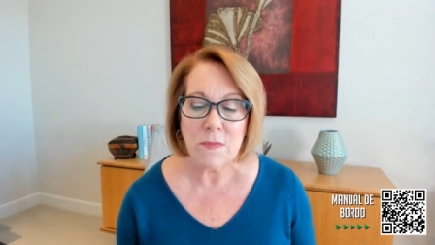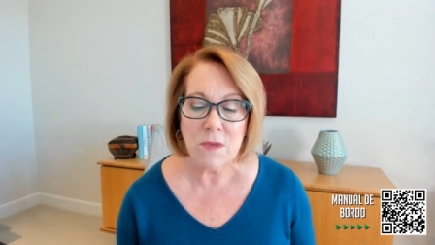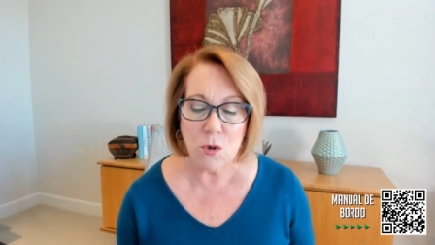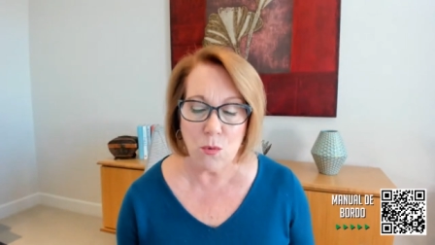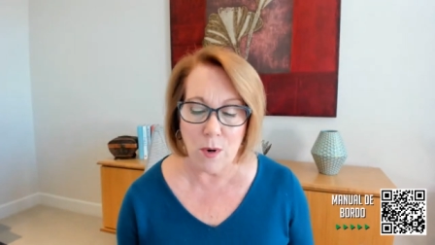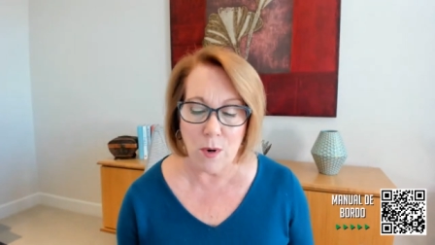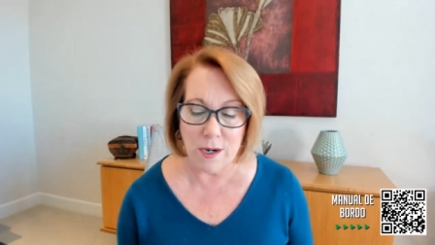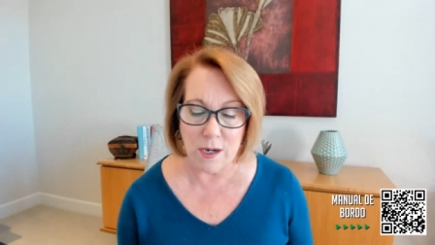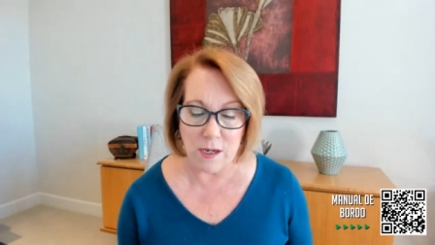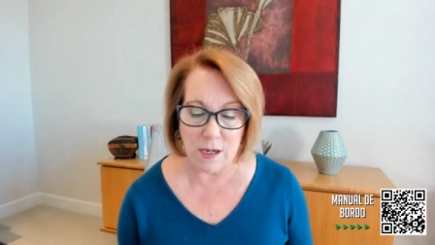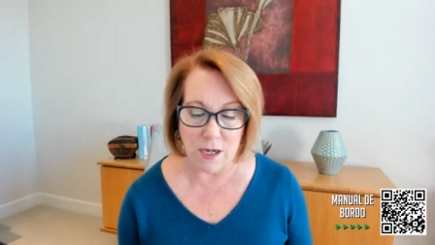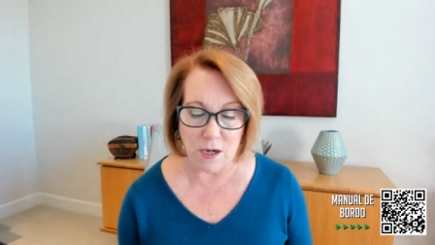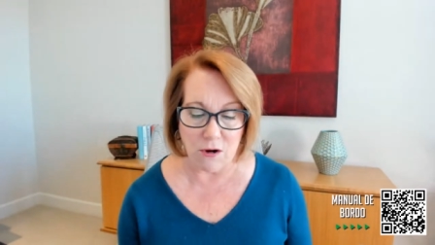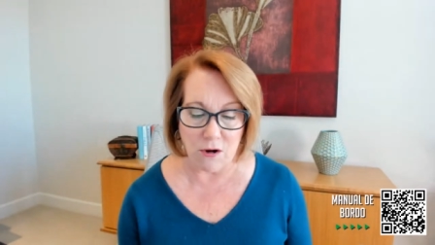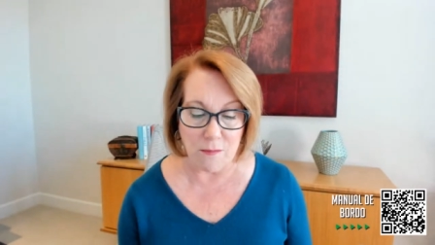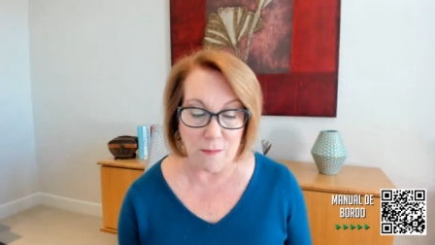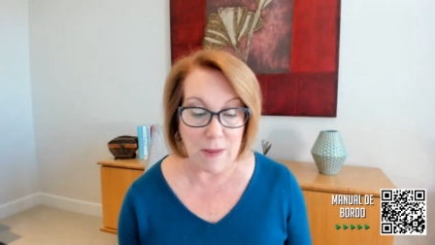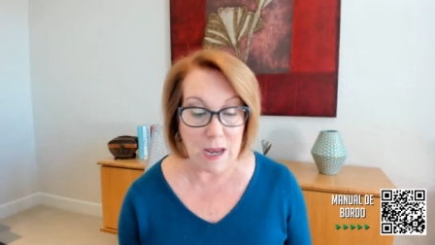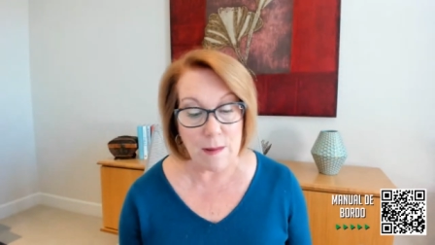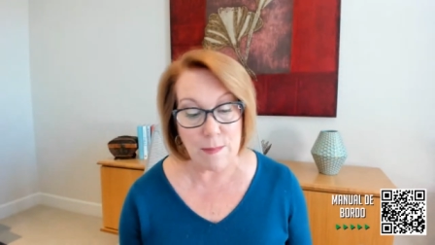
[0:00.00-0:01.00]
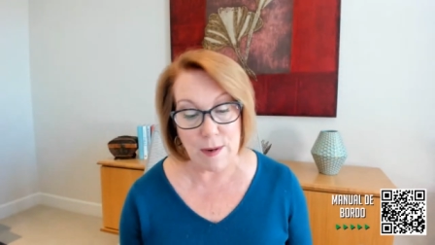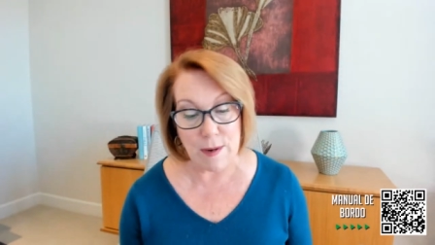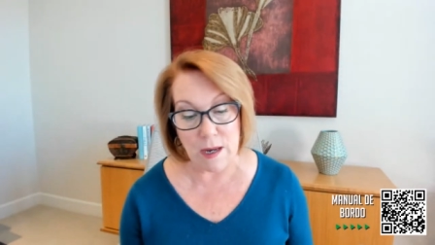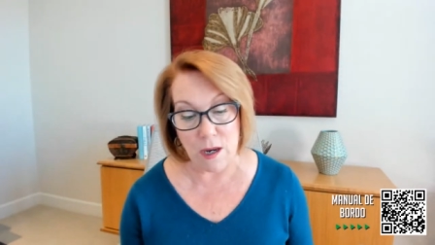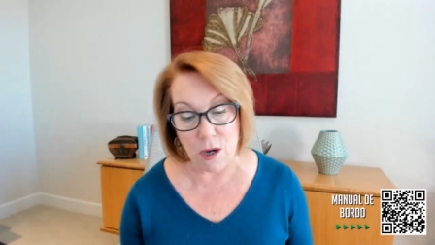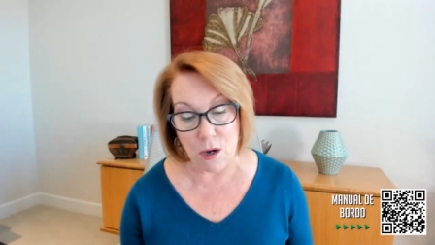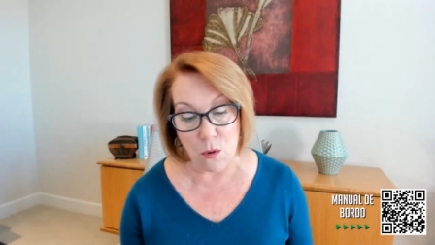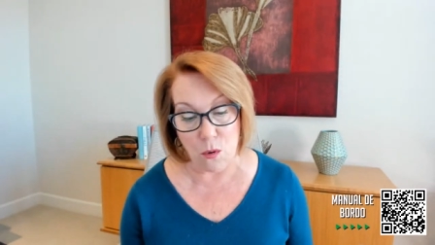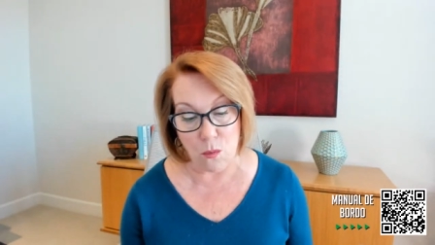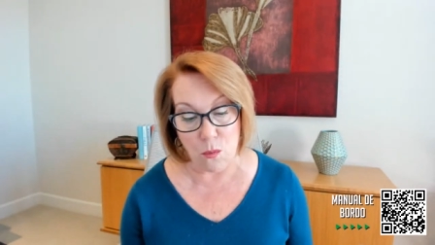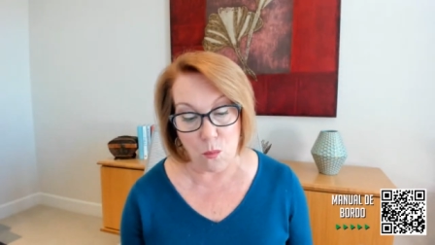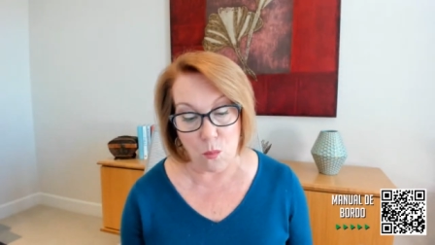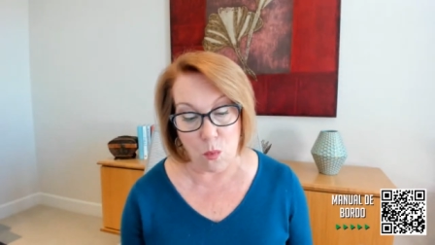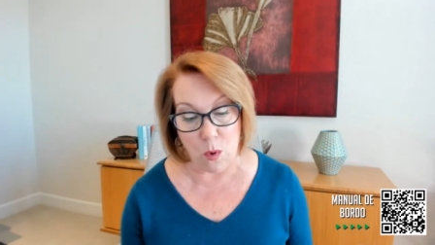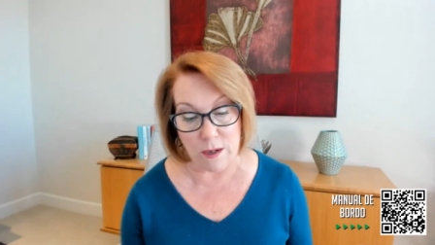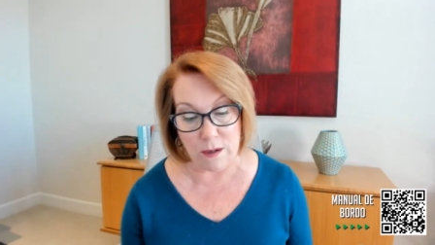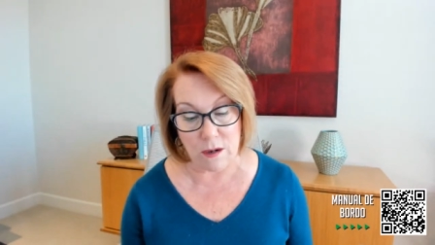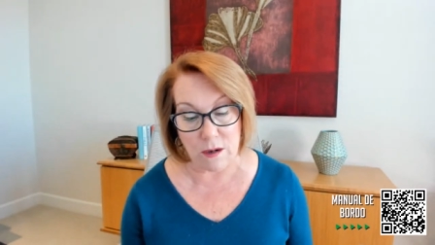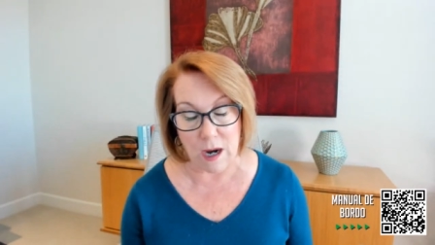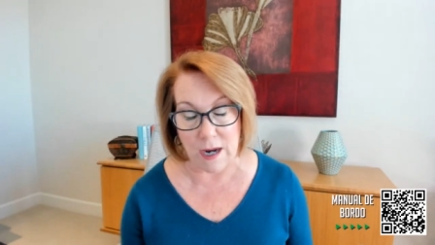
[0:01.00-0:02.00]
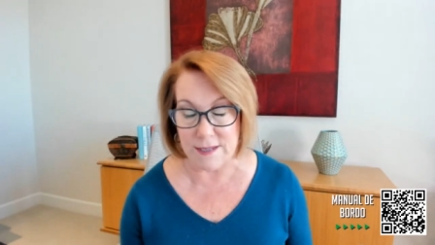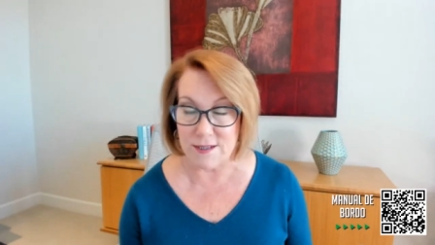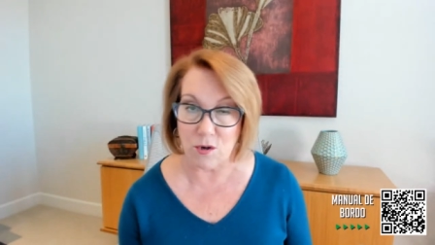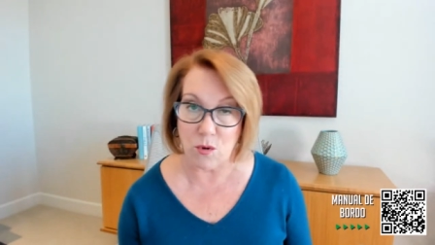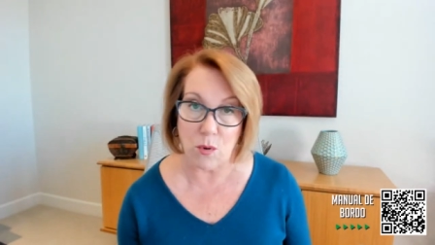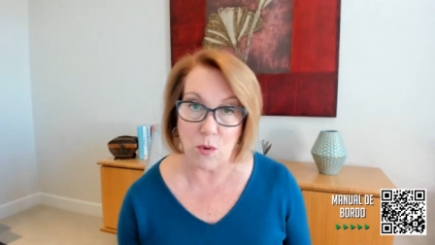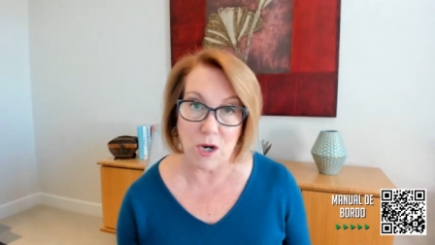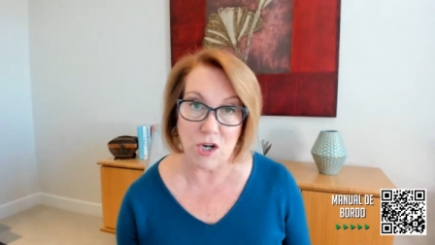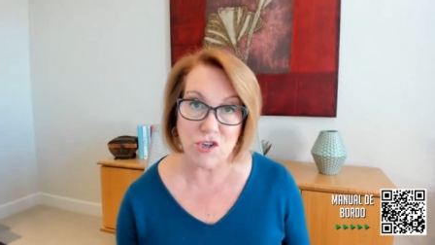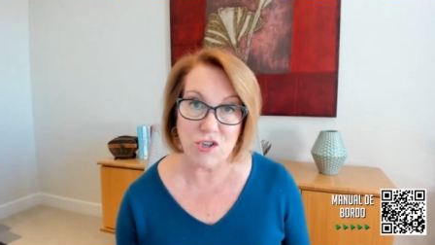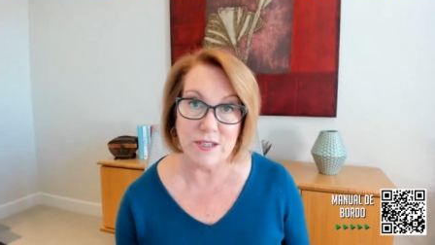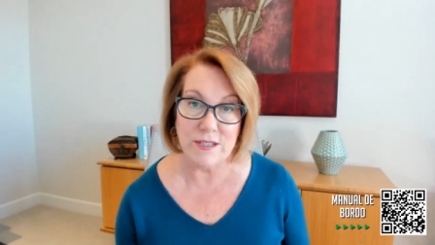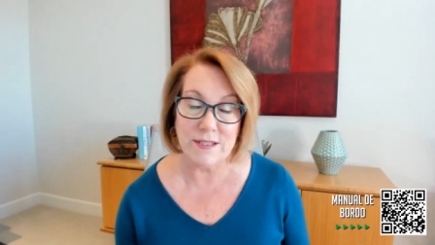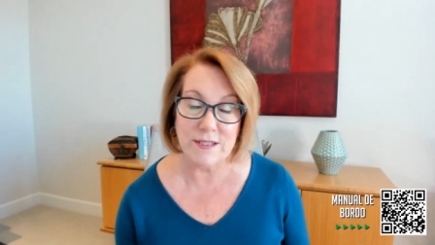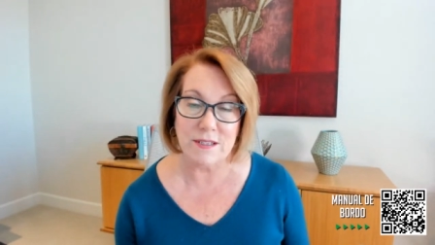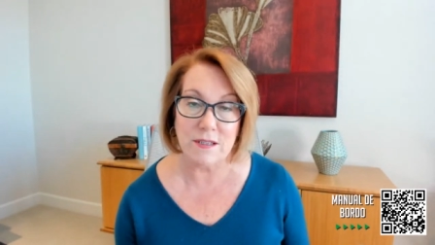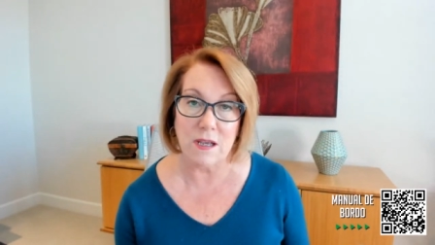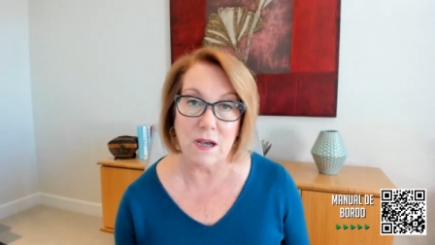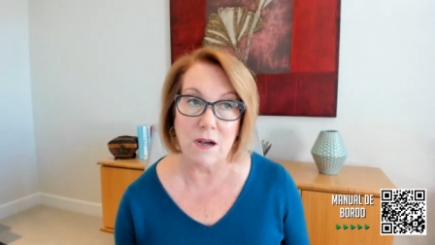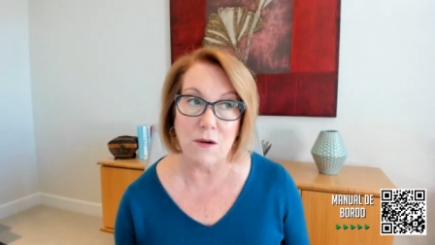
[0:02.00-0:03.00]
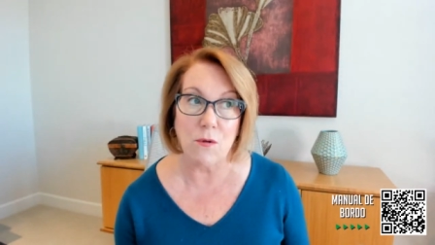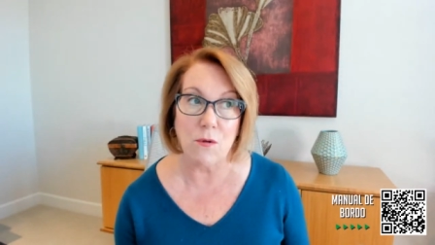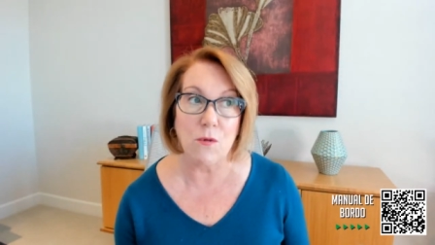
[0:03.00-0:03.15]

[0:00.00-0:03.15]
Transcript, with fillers: You want to hear maybe what kinds of questions